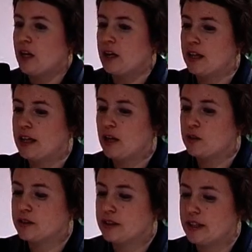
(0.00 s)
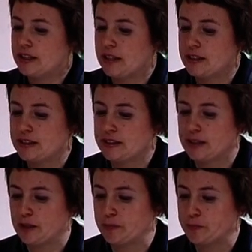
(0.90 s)
And then I also think that it's
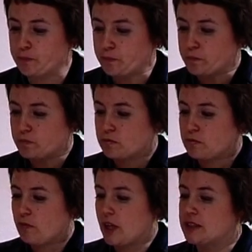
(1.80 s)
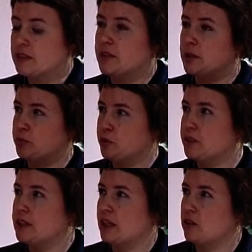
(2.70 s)
a very
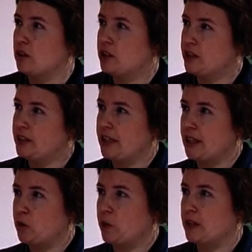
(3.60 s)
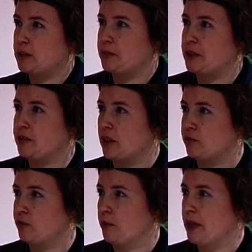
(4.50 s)
proven technology. DataCore has been around
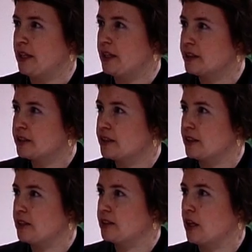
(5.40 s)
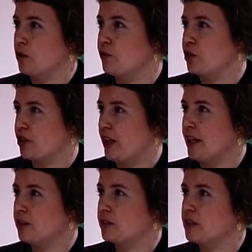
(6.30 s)
for many years, and it's now on version
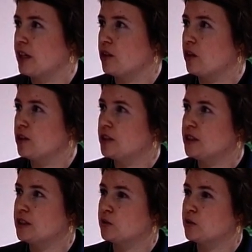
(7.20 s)
8 of the technology.